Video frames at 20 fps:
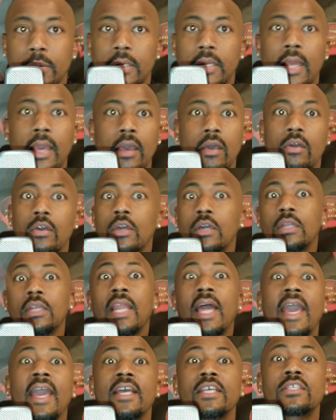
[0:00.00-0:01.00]
Now,
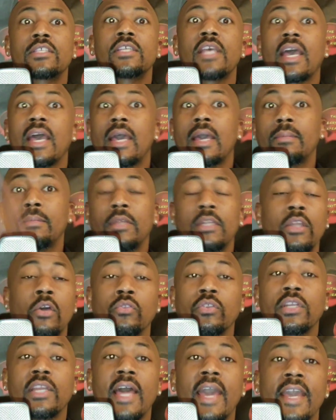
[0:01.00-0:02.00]
last time on
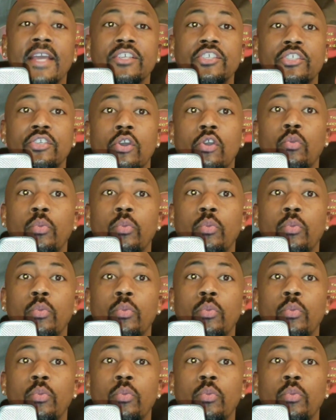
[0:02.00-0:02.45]
the last show,